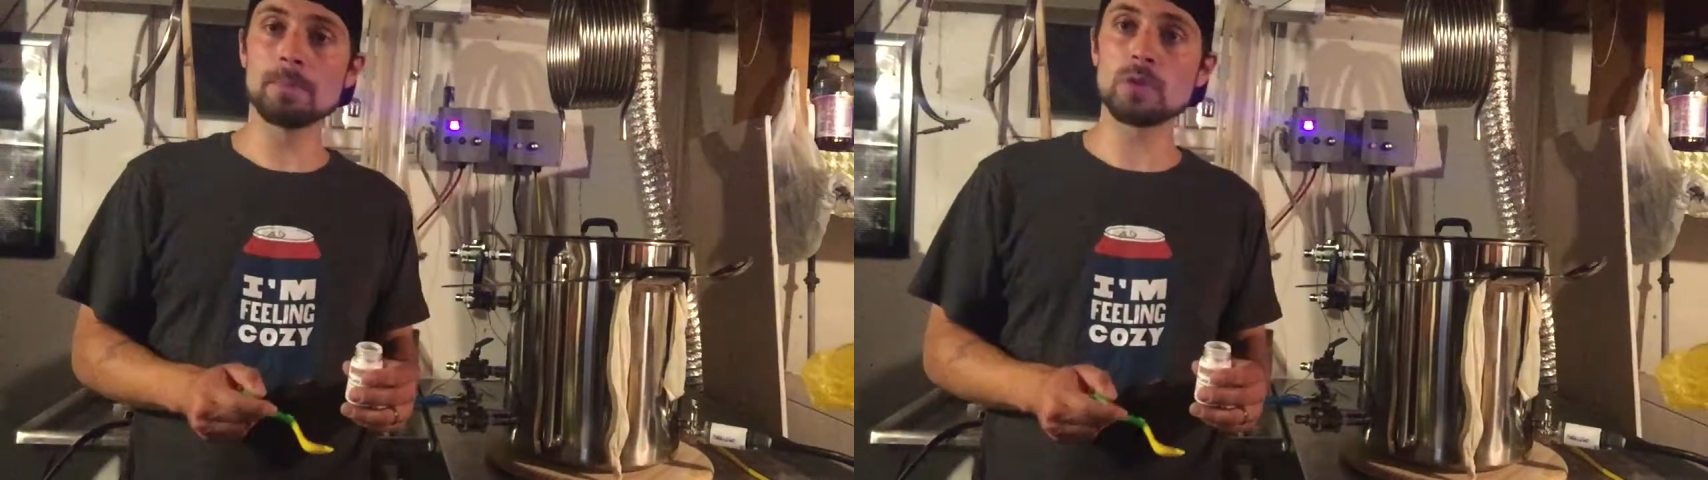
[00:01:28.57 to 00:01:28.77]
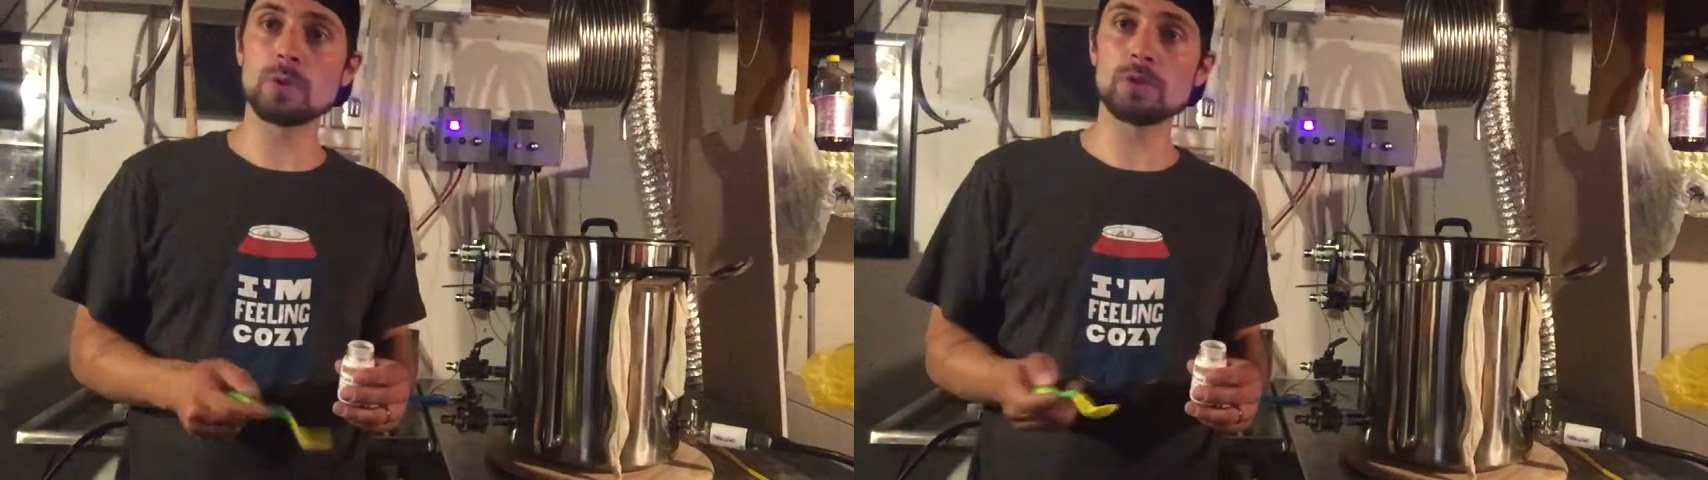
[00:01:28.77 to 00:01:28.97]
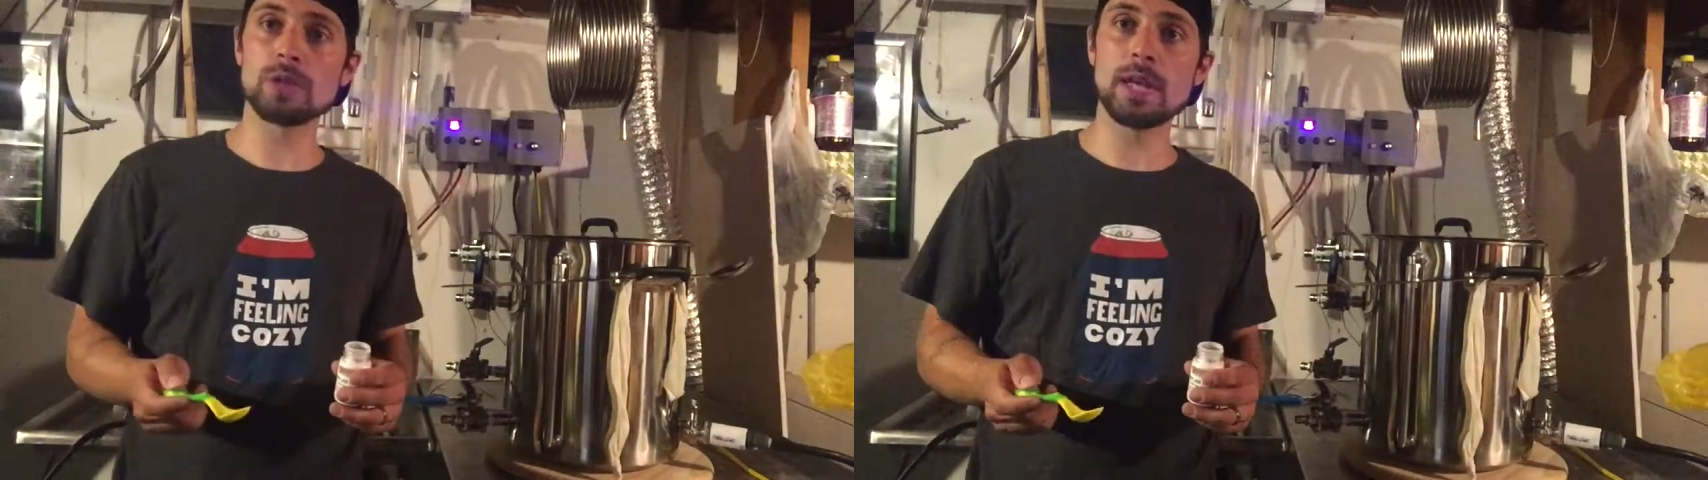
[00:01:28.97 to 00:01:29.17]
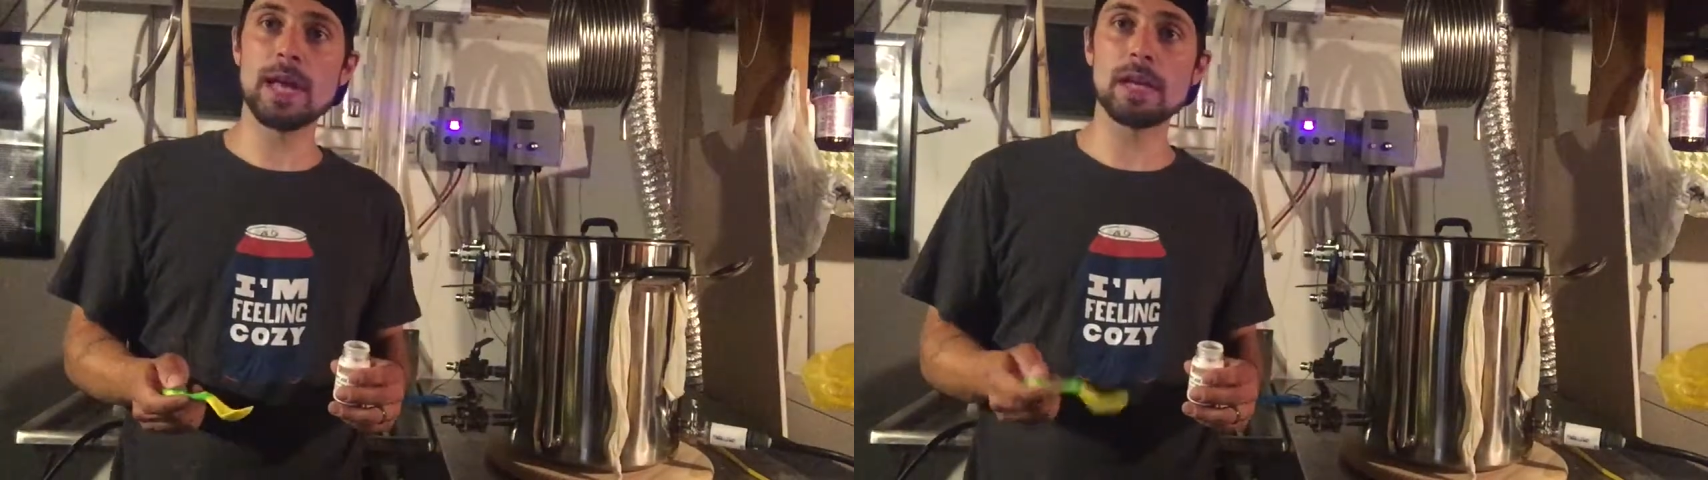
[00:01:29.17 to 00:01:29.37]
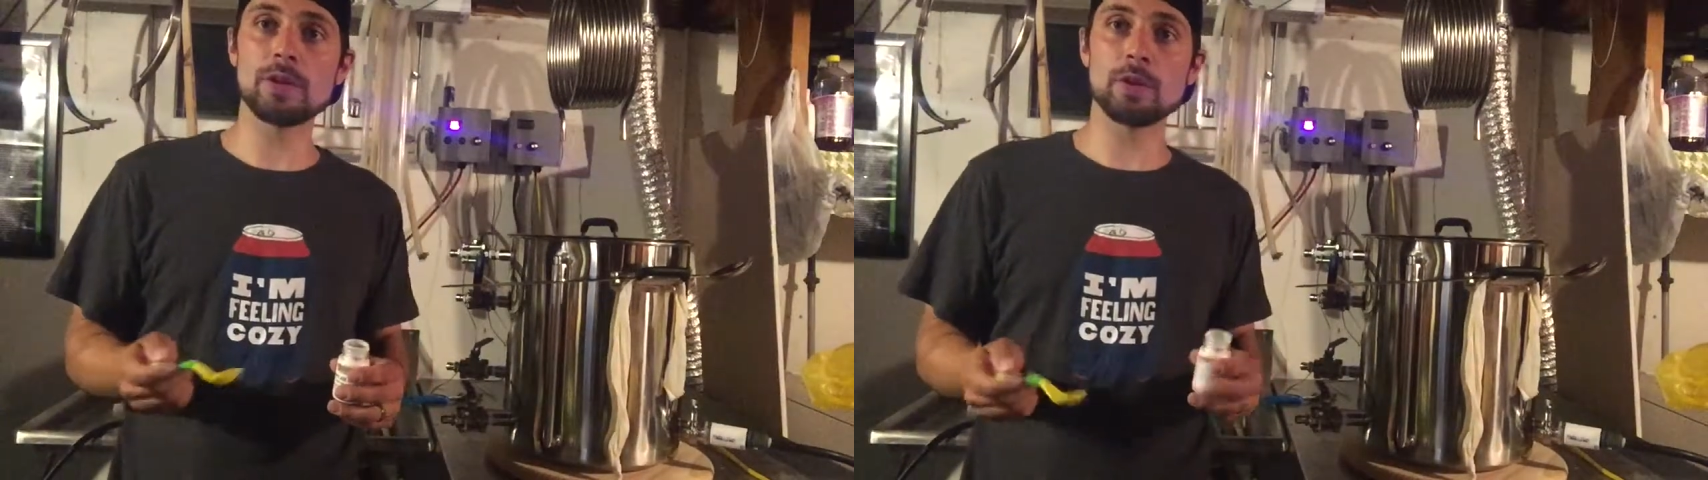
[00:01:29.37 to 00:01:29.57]
So I'm just going to
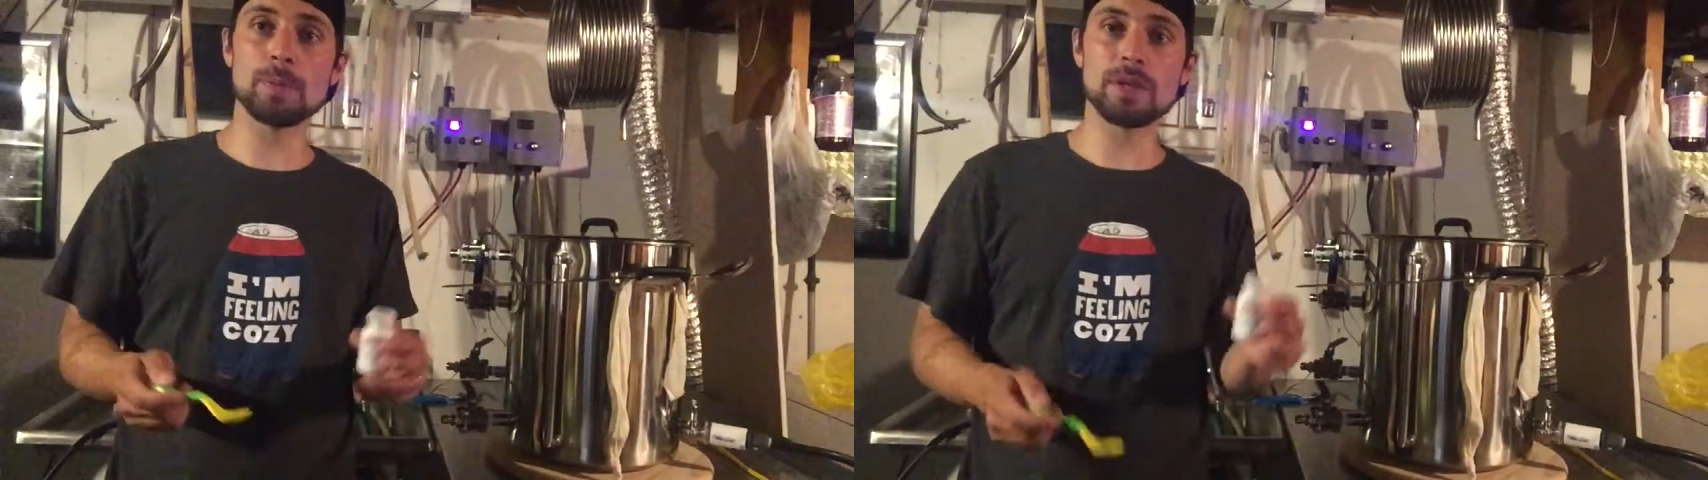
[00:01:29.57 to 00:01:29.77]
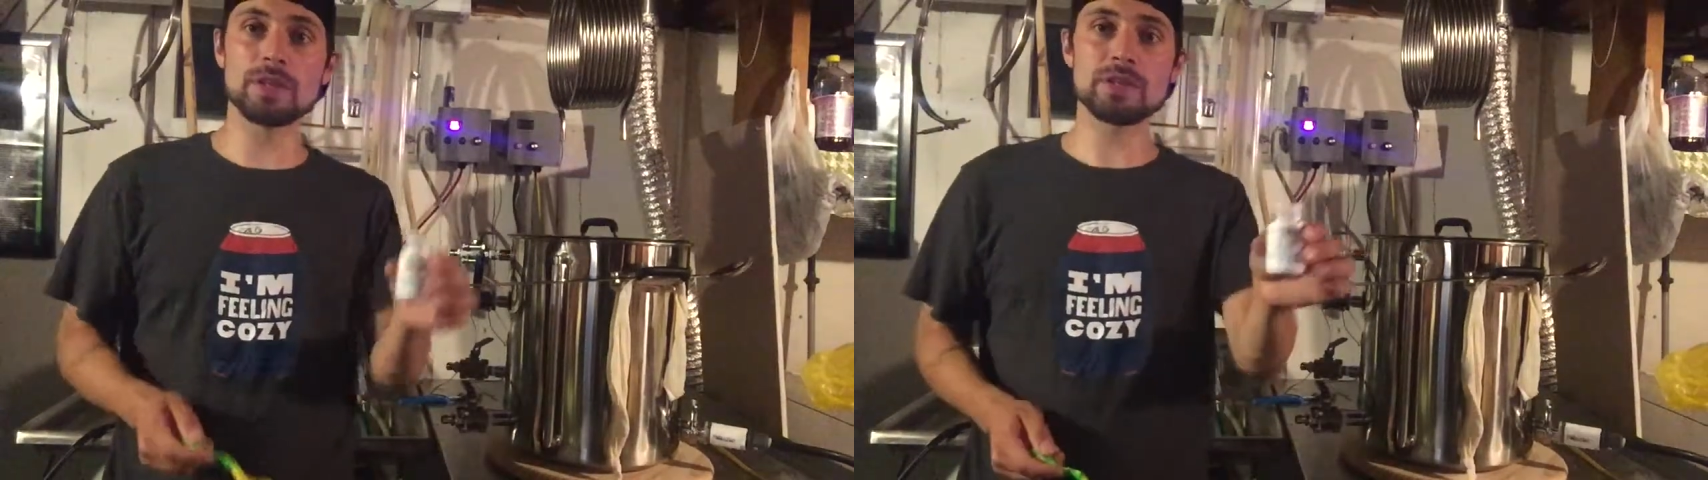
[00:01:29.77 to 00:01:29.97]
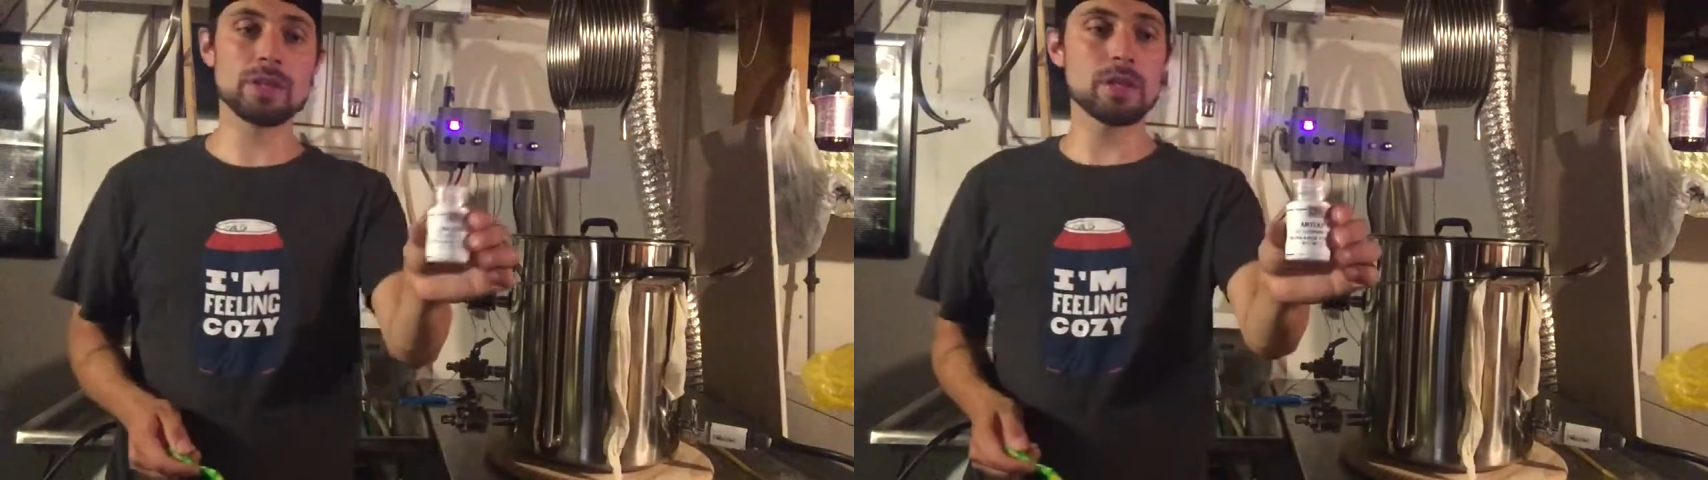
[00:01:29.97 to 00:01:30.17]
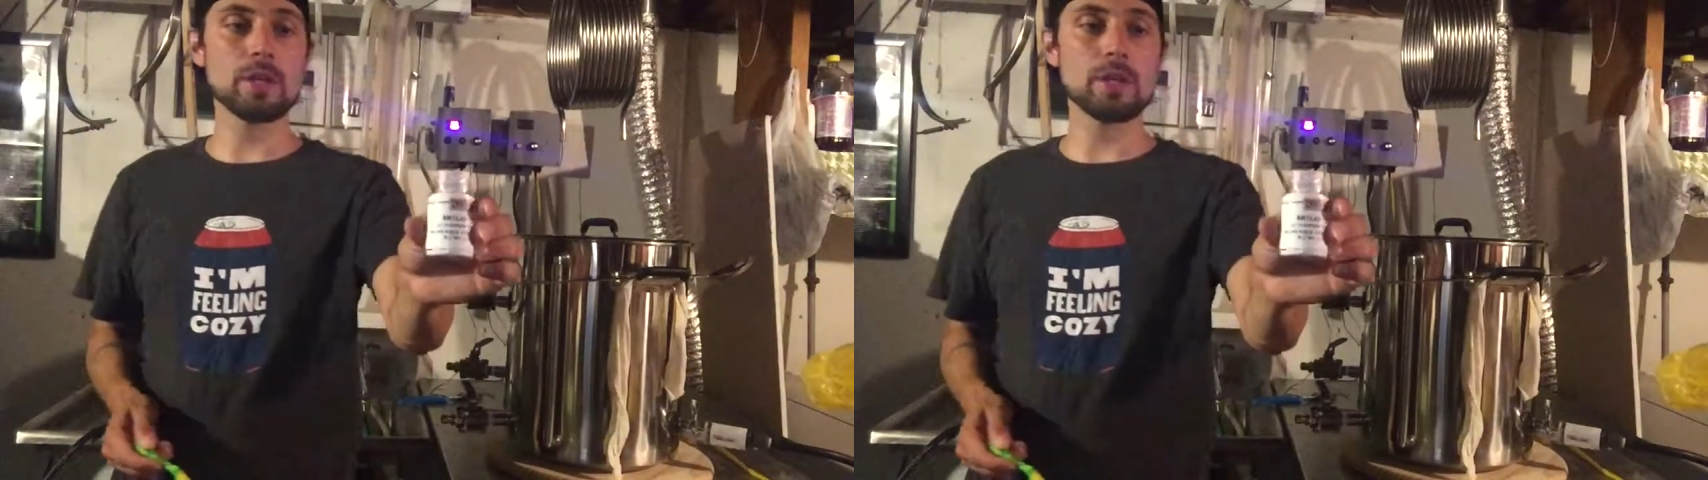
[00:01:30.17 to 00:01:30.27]
add a little bit of this